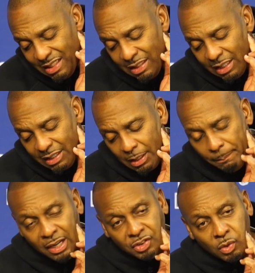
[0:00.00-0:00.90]
nothing
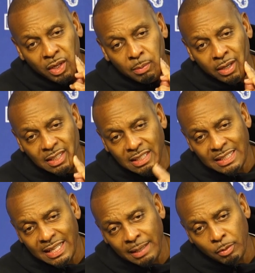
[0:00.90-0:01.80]
compares to what he brings to the
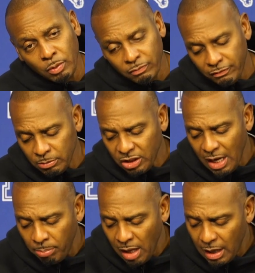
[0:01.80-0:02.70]
table from
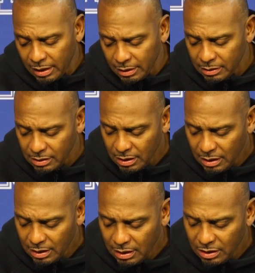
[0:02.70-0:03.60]
shot block,
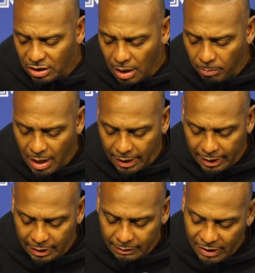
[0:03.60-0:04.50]
shot
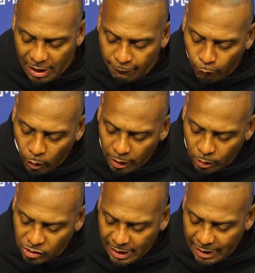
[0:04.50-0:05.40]
blocking. He had four of
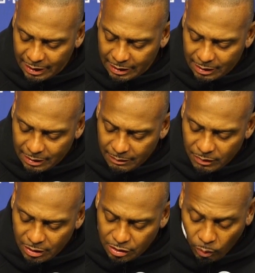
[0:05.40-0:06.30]
those today,
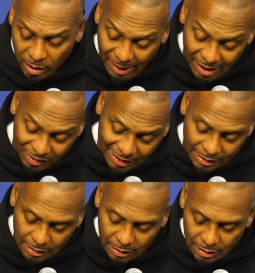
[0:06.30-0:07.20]
to
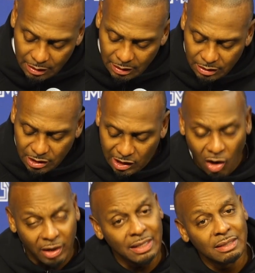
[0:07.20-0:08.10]
rebounding, to
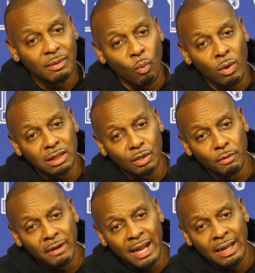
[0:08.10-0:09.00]
guarding one through
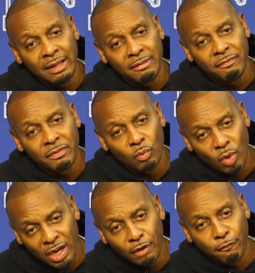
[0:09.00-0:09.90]
five,
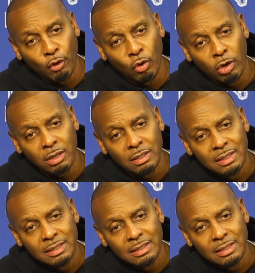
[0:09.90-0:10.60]
running the floor,